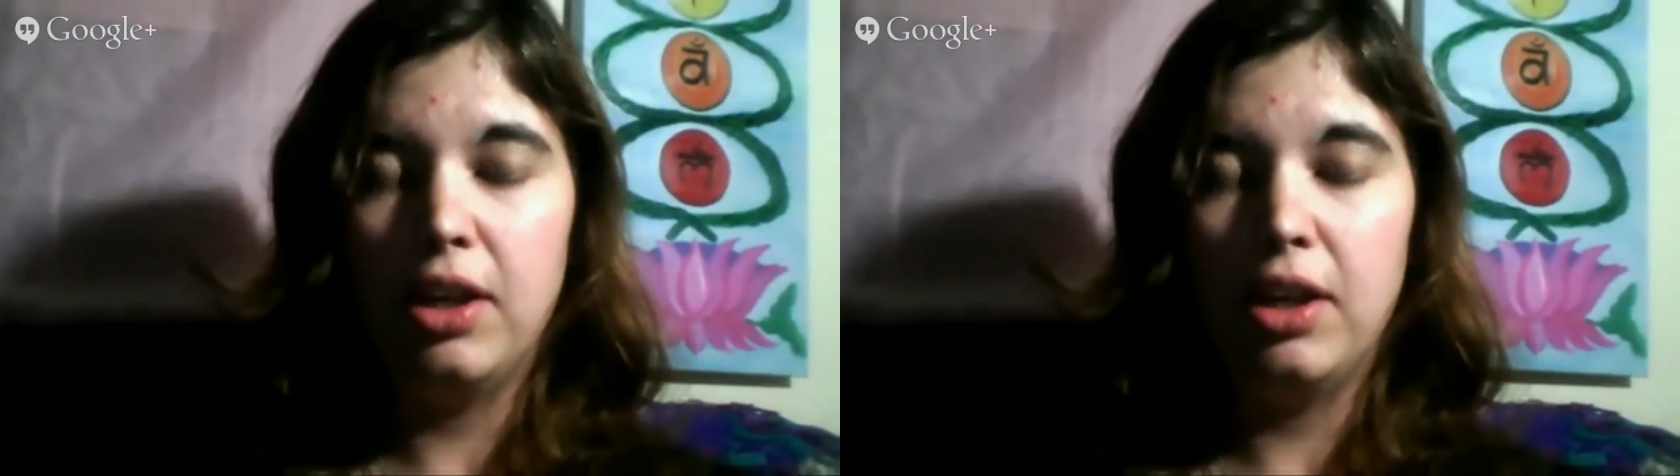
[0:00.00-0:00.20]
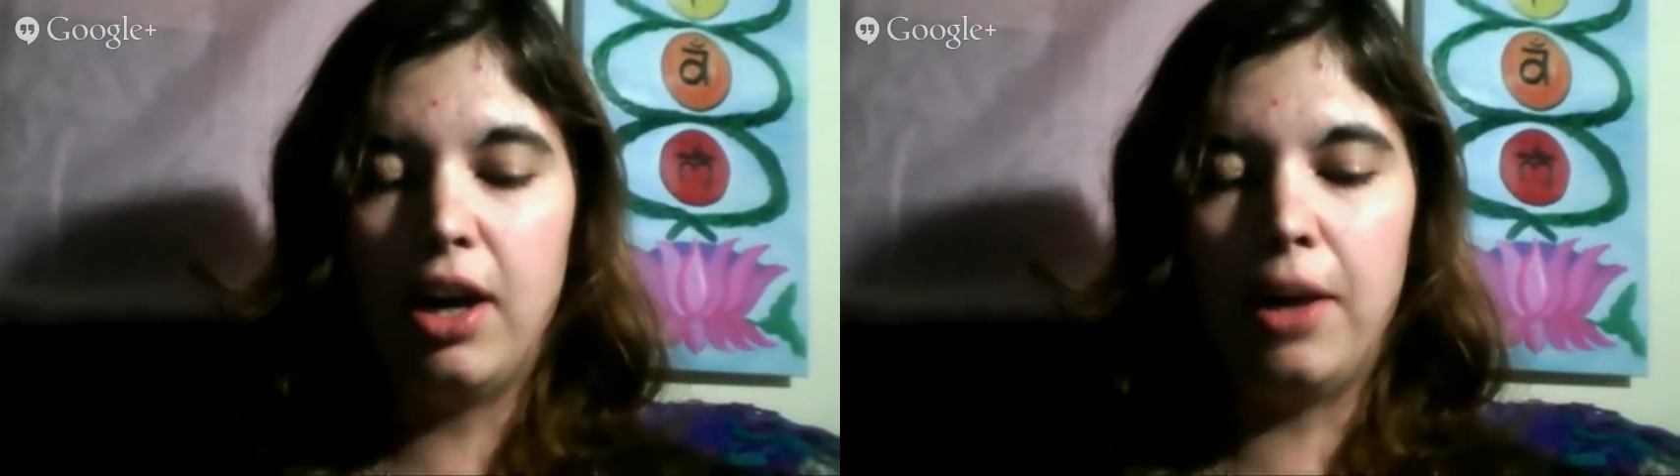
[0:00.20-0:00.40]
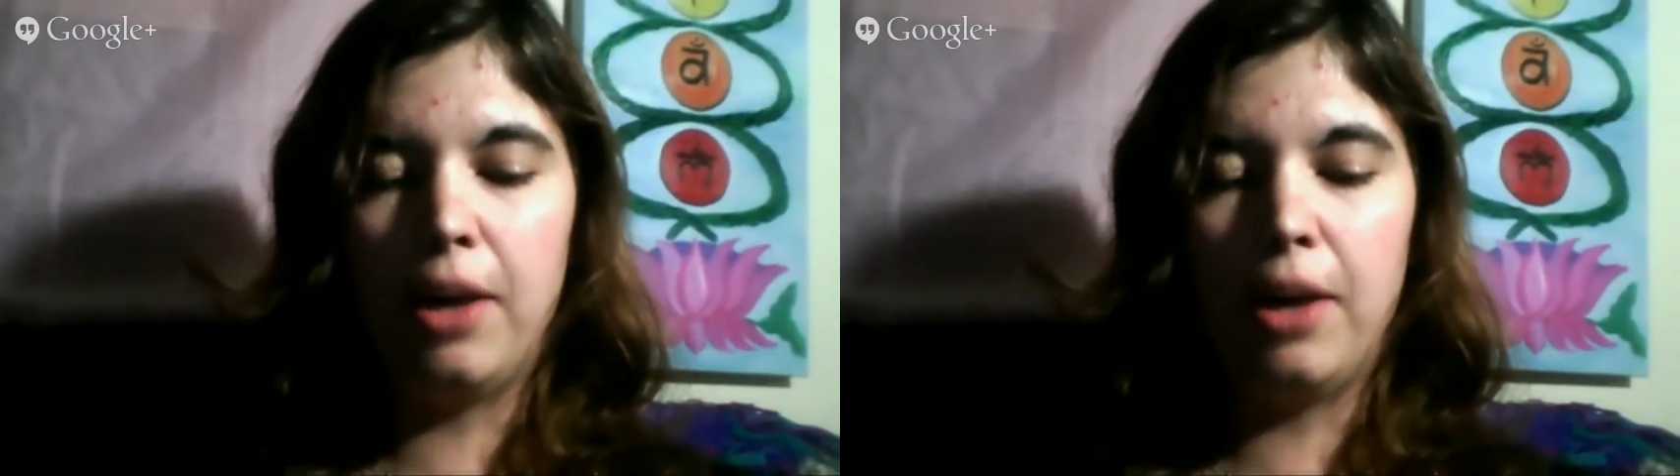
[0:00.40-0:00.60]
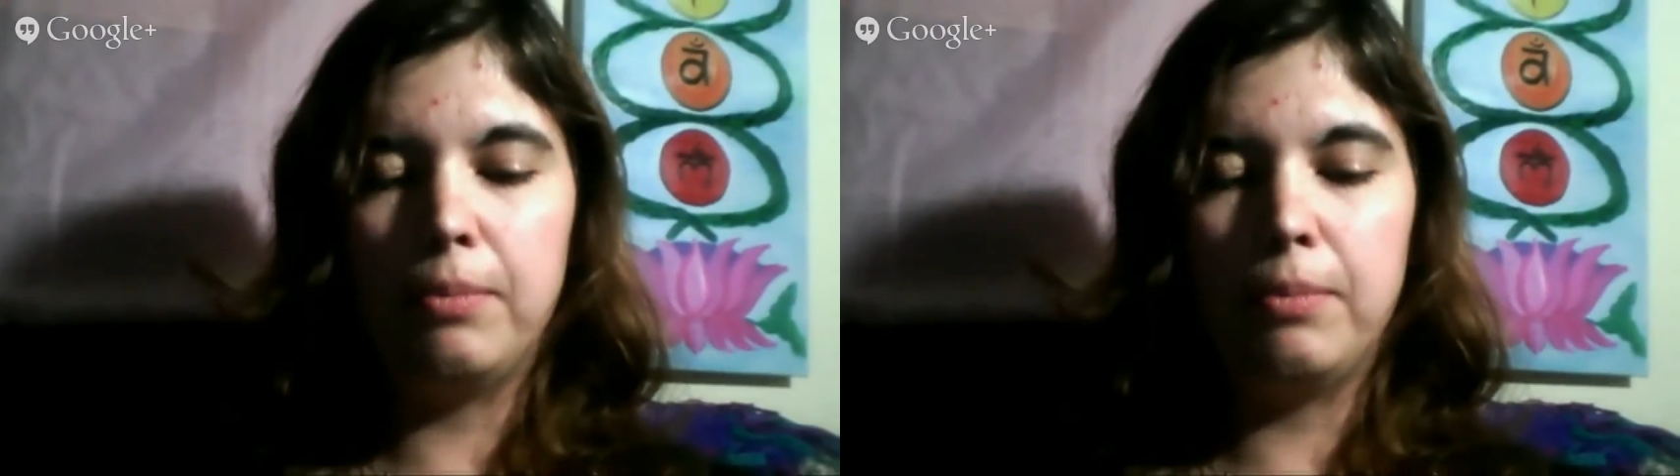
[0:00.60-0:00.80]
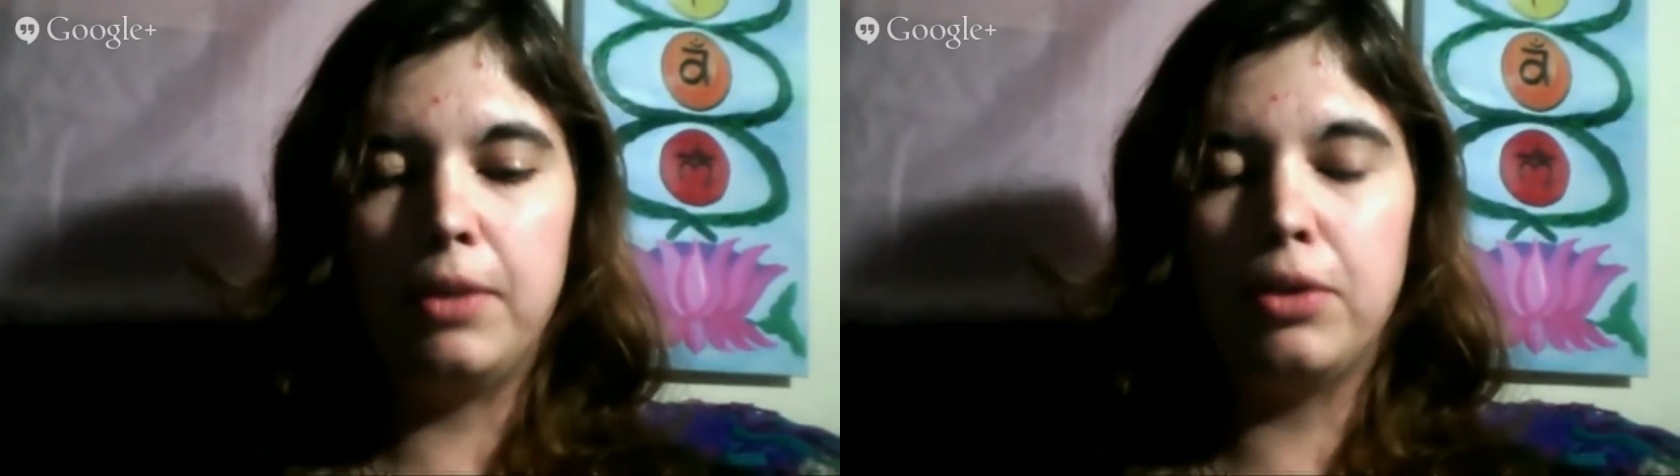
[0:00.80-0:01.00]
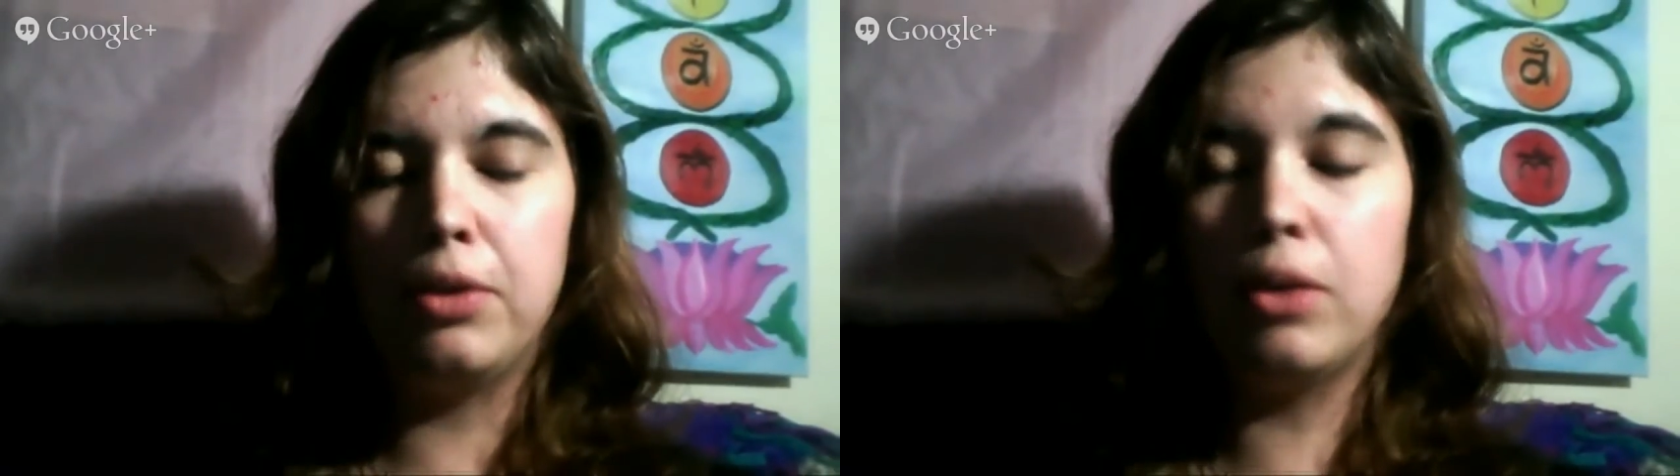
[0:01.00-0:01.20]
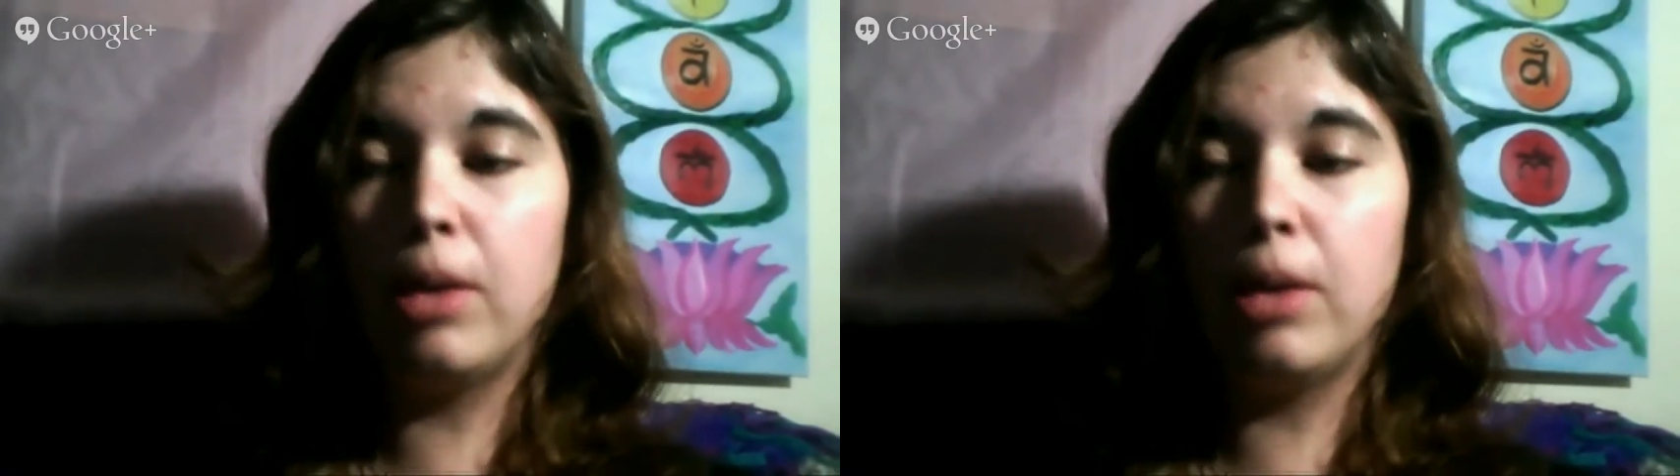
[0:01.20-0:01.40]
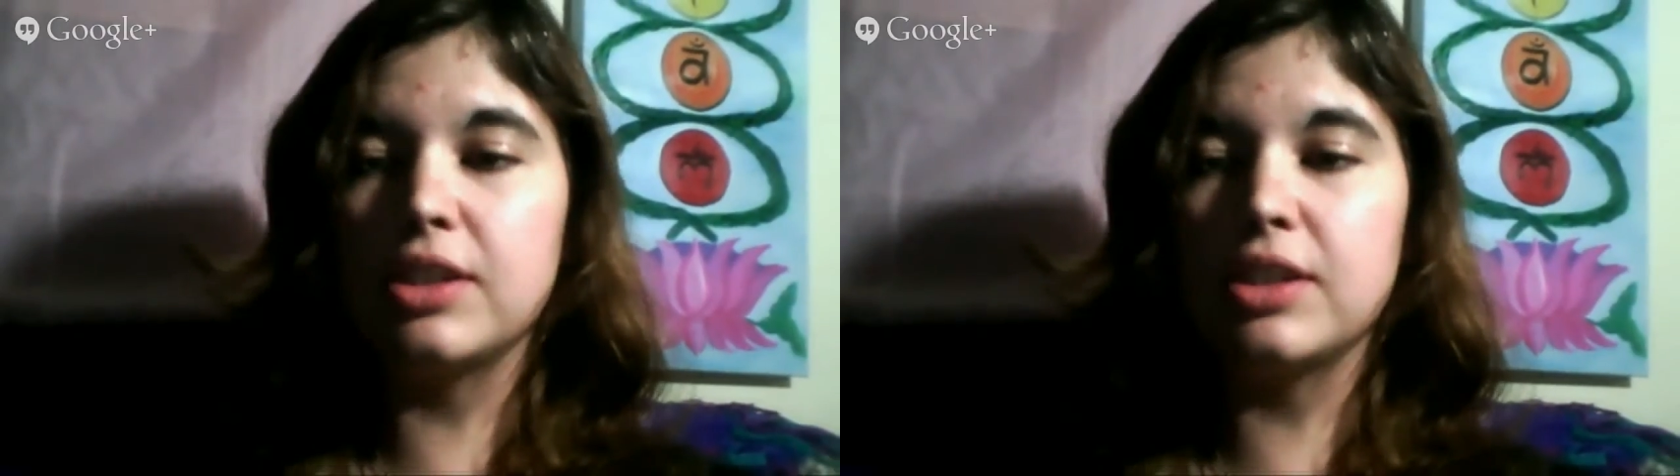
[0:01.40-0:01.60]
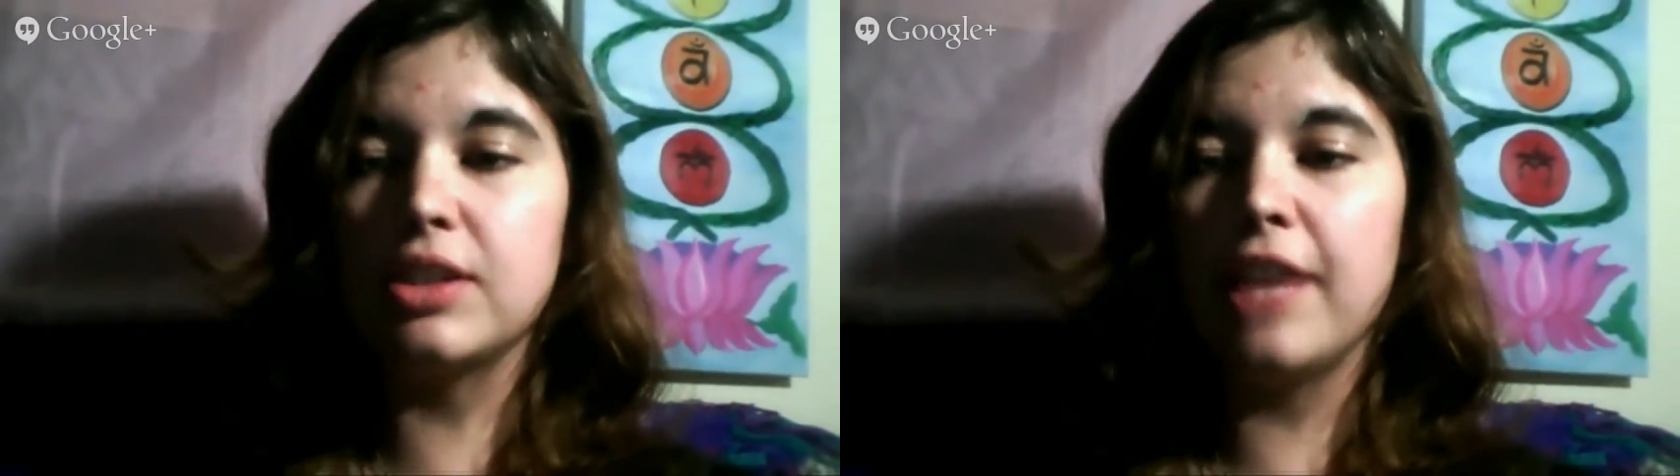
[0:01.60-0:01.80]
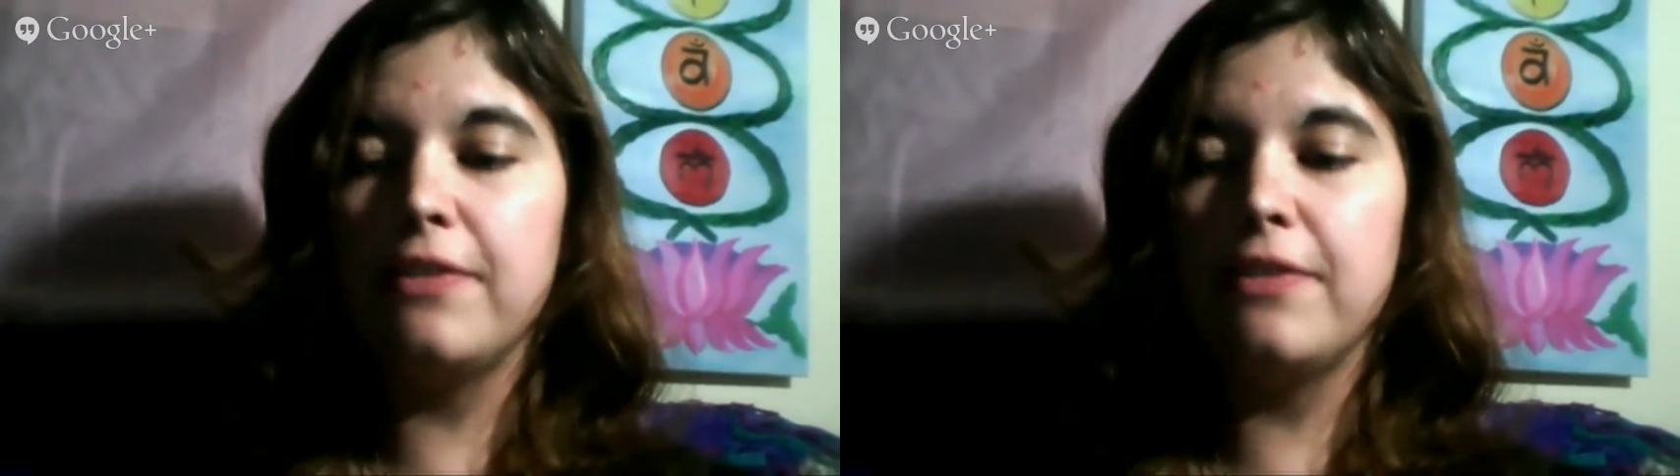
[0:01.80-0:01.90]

um, on the Watch Us Live.